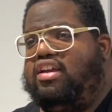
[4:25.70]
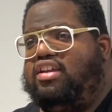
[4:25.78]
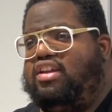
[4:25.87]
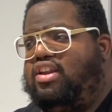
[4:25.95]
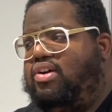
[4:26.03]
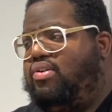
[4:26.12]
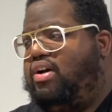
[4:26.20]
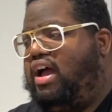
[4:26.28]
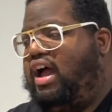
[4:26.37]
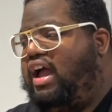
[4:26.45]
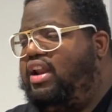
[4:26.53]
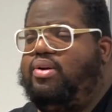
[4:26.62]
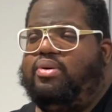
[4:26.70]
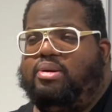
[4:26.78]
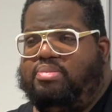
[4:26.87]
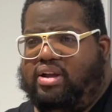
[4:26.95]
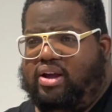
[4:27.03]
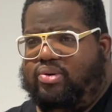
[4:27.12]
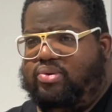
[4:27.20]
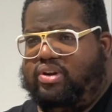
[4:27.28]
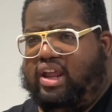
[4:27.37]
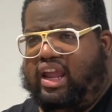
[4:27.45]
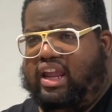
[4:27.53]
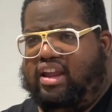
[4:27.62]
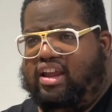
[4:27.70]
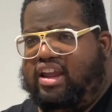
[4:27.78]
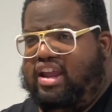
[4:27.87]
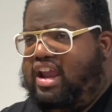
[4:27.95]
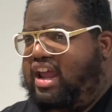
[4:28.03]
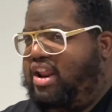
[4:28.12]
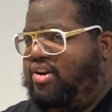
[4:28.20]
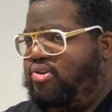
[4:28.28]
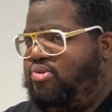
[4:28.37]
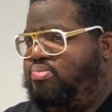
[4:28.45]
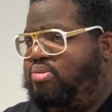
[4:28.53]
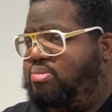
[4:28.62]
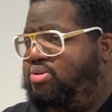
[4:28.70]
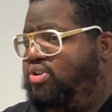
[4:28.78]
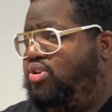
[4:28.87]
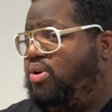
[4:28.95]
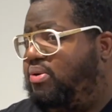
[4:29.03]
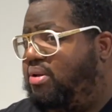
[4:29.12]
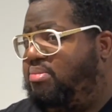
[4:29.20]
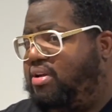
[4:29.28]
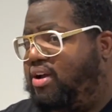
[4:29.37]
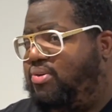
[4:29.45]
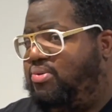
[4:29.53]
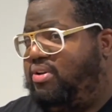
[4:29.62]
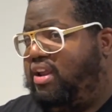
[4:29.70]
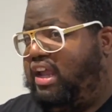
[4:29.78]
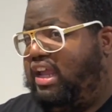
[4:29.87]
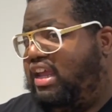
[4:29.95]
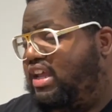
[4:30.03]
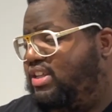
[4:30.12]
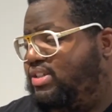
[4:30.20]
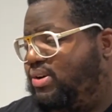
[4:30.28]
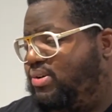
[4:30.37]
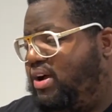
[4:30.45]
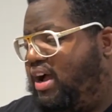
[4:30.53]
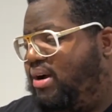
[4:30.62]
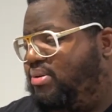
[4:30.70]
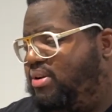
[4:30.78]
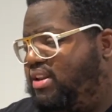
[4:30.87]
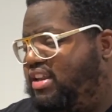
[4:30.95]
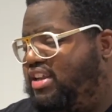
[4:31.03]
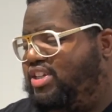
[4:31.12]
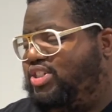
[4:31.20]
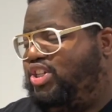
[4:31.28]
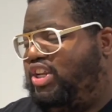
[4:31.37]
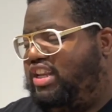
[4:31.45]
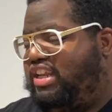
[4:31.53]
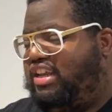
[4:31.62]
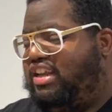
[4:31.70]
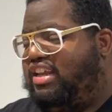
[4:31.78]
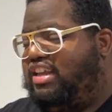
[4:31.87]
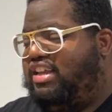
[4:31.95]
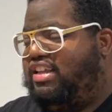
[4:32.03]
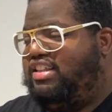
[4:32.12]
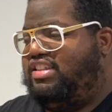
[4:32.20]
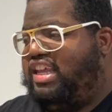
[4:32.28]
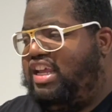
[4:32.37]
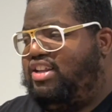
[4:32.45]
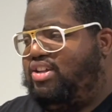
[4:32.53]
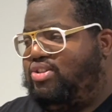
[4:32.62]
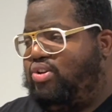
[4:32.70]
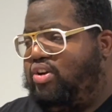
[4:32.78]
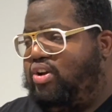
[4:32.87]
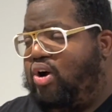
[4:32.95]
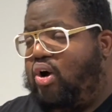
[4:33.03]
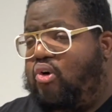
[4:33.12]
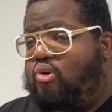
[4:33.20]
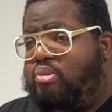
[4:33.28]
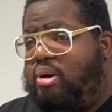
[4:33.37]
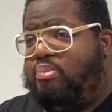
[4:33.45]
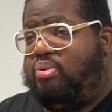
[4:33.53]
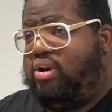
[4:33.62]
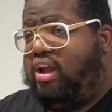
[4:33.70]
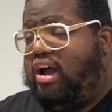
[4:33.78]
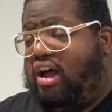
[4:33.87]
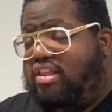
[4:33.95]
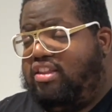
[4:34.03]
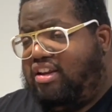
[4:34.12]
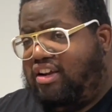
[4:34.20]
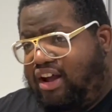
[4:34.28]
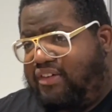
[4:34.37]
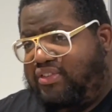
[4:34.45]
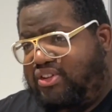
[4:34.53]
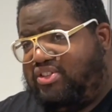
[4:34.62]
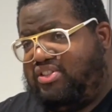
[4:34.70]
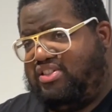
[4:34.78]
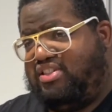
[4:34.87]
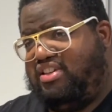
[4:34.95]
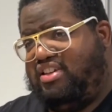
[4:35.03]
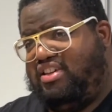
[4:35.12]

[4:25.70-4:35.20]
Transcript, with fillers: You know, I don't want to be out all night, and I know probably you don't want to be out all night. So I would literally take the toy home and pull it under the covers,